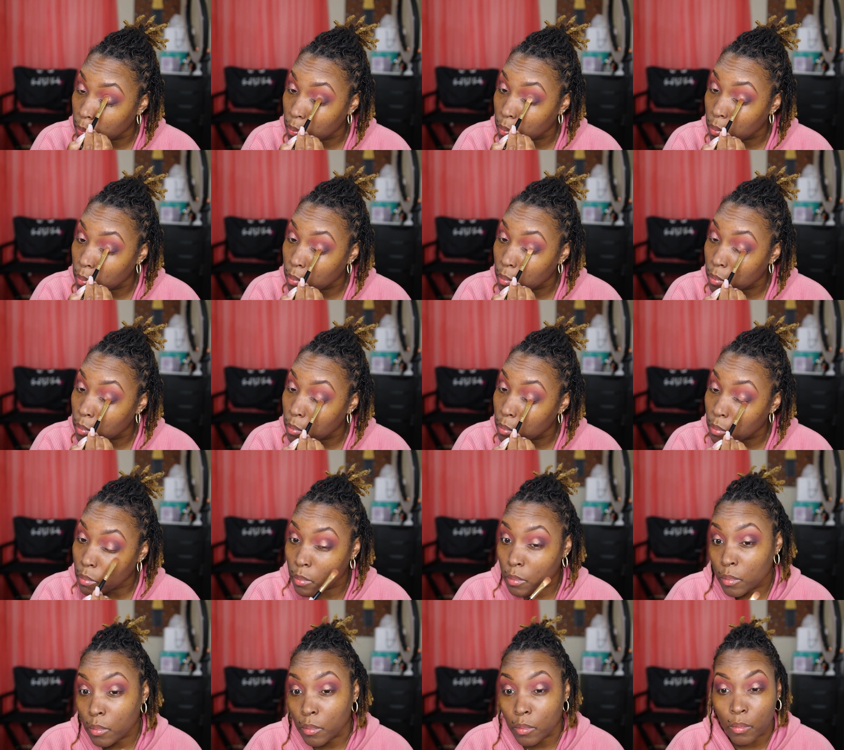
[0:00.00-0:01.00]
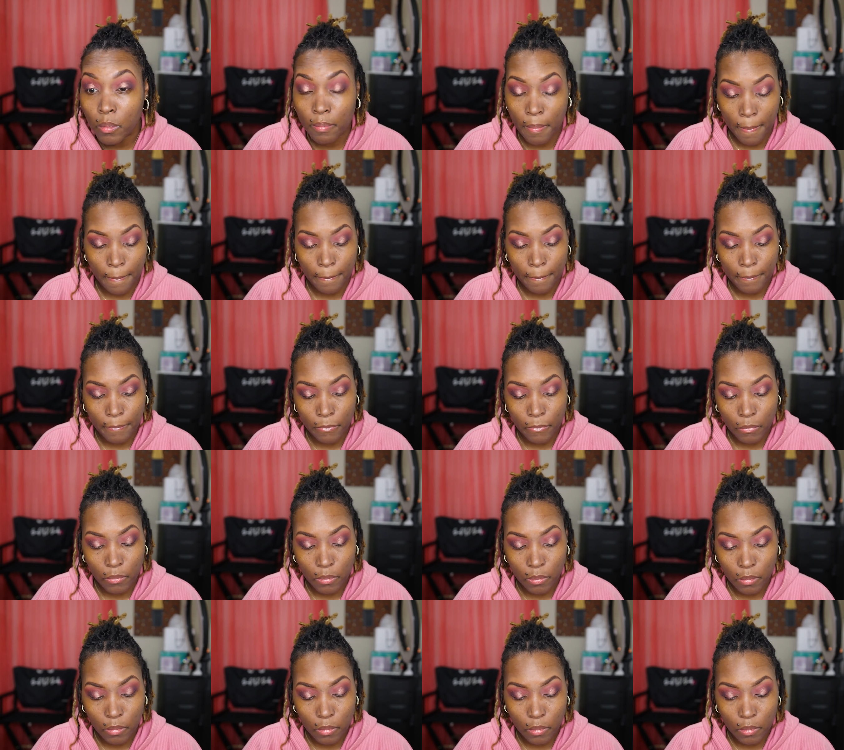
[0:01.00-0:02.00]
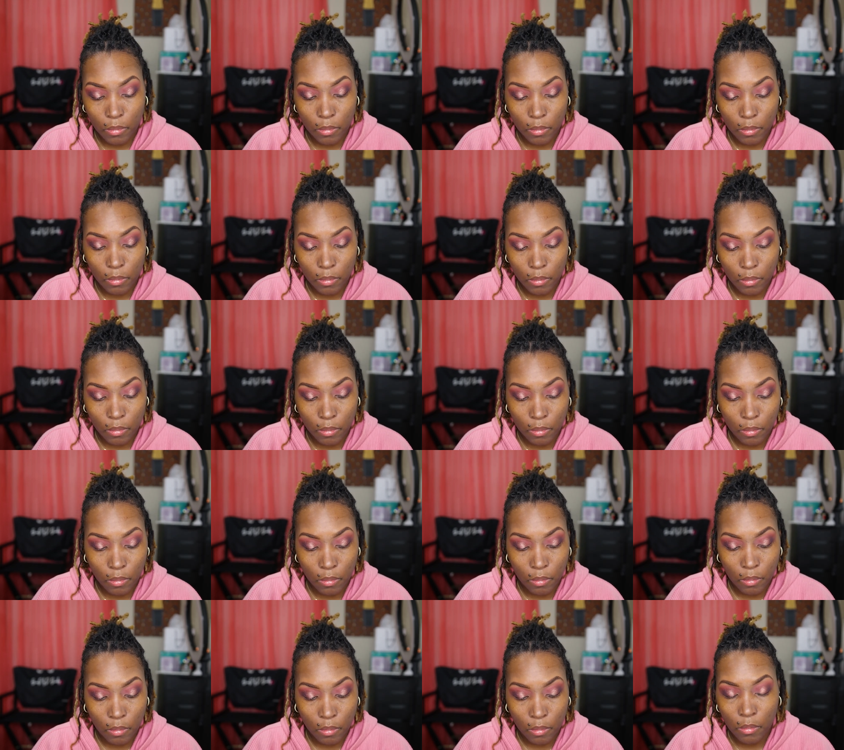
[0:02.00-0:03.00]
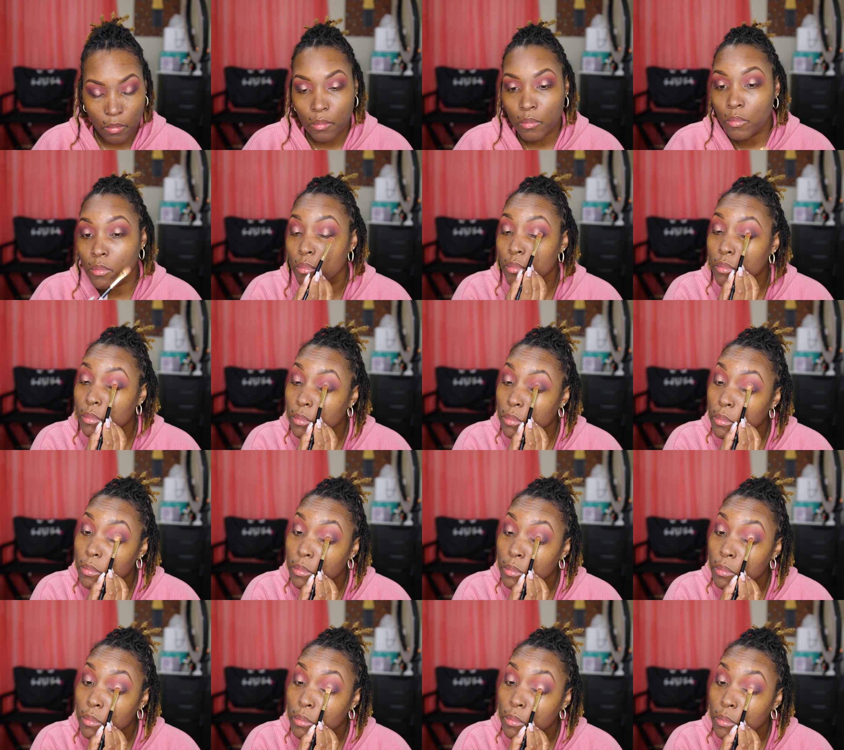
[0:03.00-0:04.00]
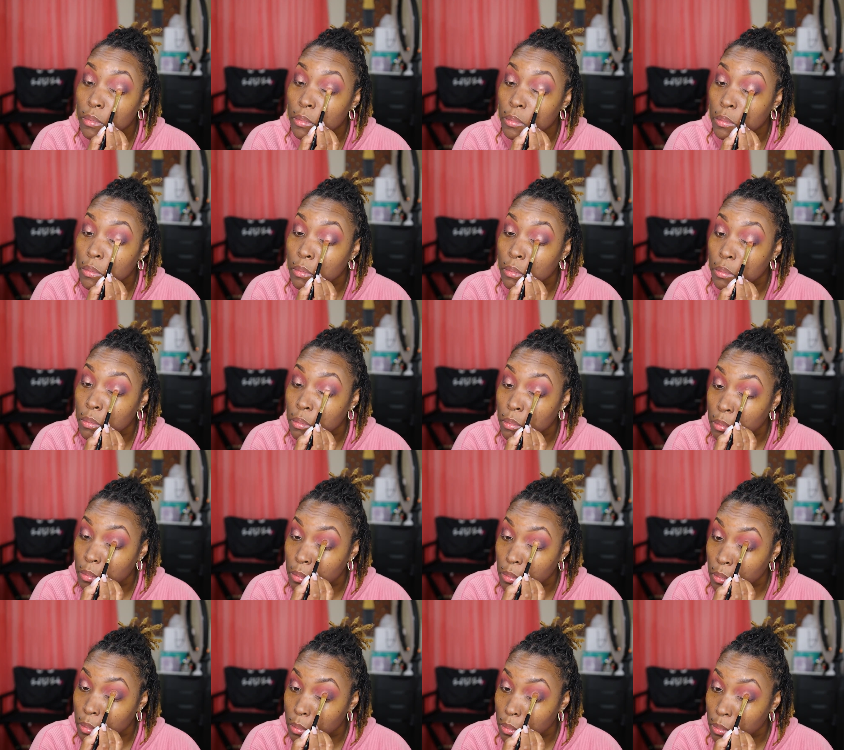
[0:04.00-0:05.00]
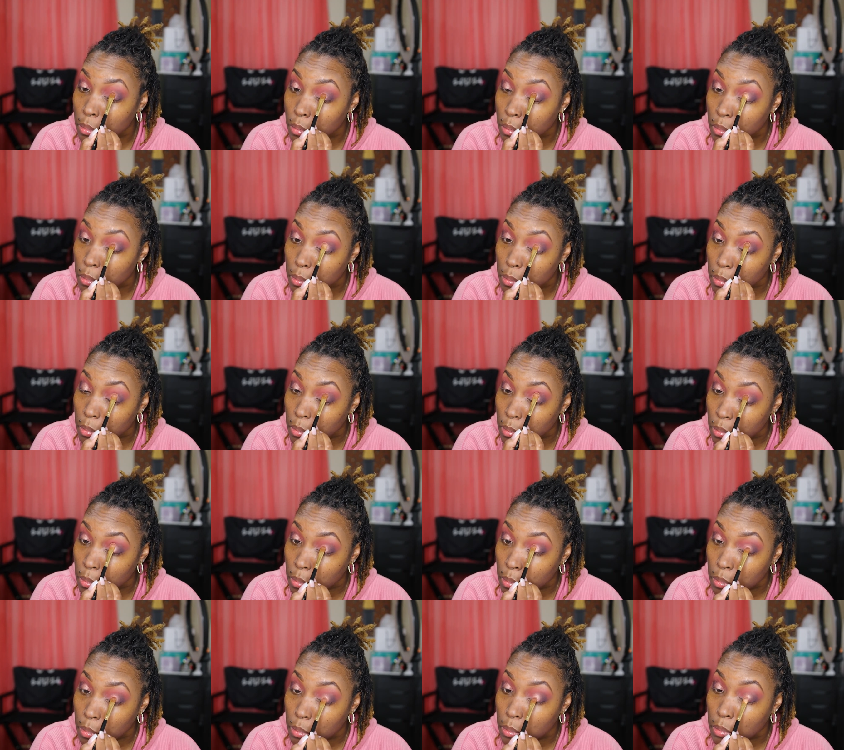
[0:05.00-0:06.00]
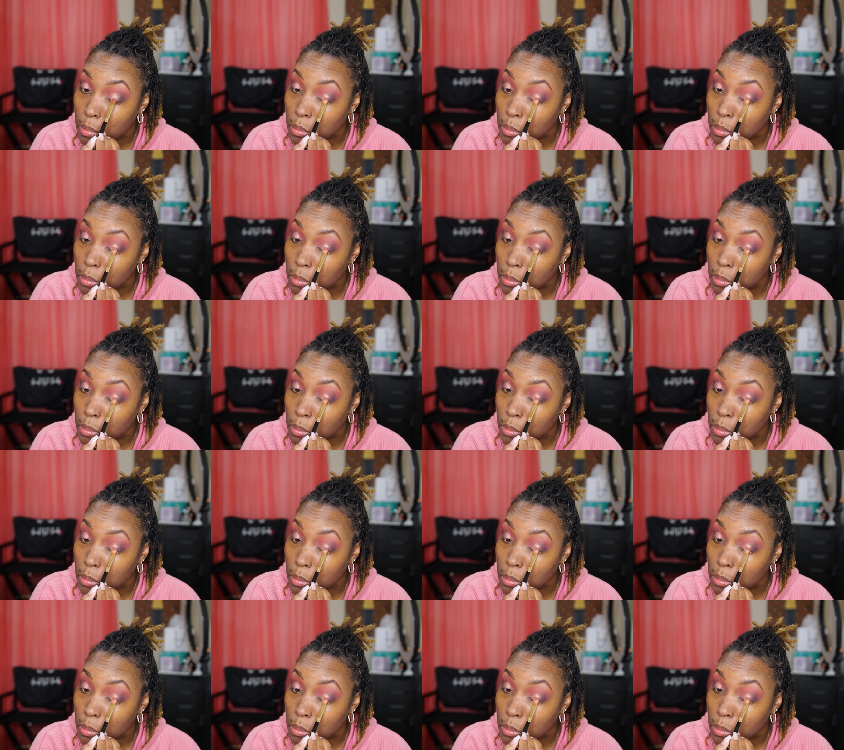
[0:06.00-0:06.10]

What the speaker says: Nothing is said.